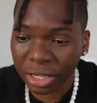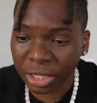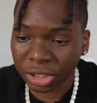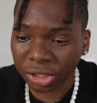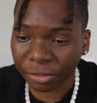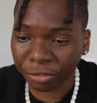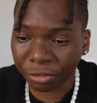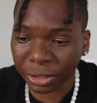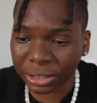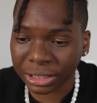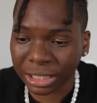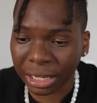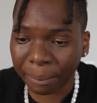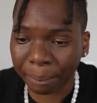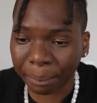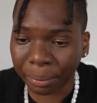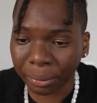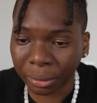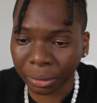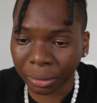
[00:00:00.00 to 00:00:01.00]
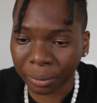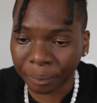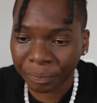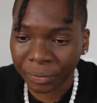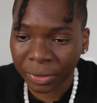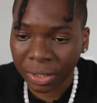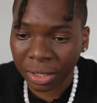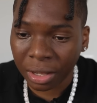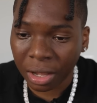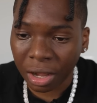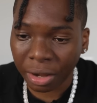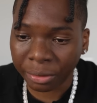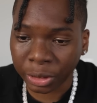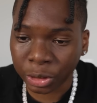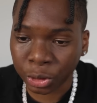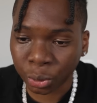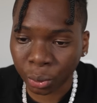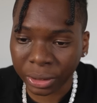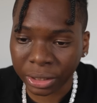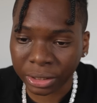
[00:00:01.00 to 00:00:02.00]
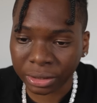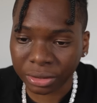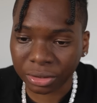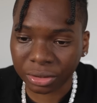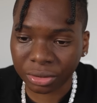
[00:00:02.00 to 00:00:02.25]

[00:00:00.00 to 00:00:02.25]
So for example, on the 20